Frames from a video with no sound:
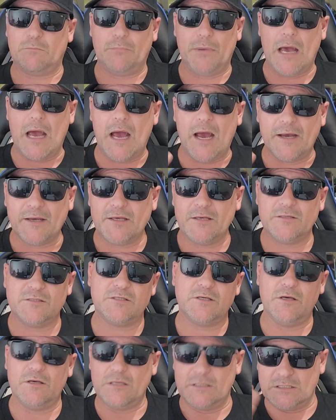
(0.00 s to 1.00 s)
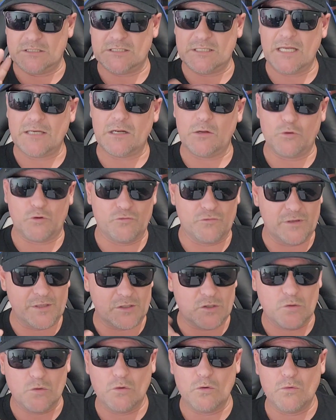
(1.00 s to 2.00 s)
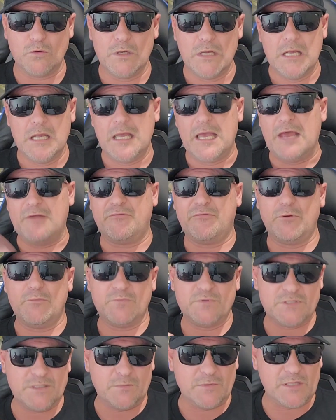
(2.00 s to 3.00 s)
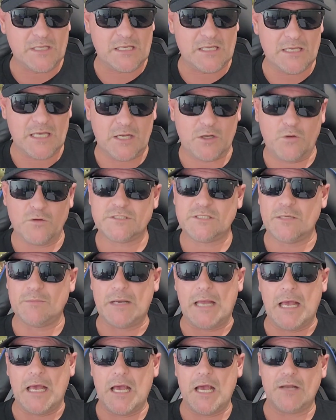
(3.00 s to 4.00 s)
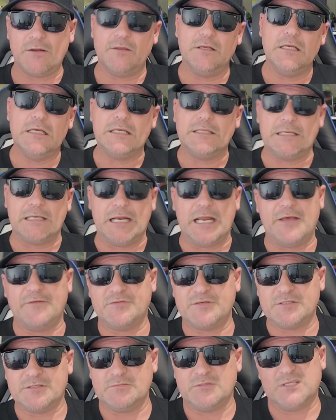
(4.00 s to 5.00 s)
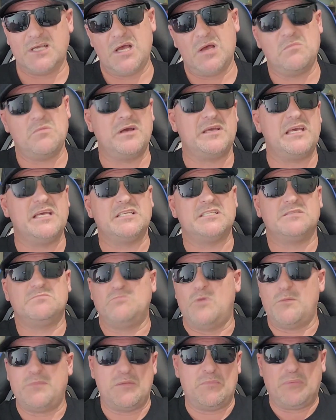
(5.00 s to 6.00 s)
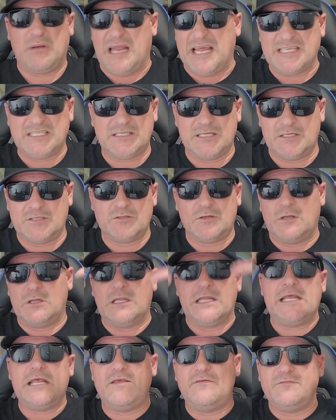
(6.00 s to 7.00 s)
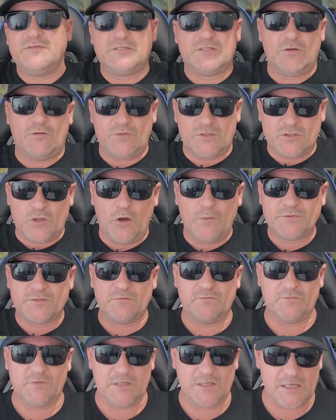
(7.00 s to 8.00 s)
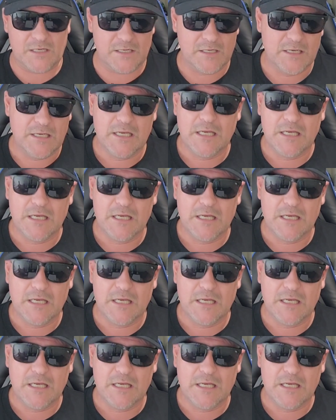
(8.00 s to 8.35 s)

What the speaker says: bark. So it's starting to look really cool. And from some of the concept art, they're going to have some, I guess, might be plastics or leaves on the tops of the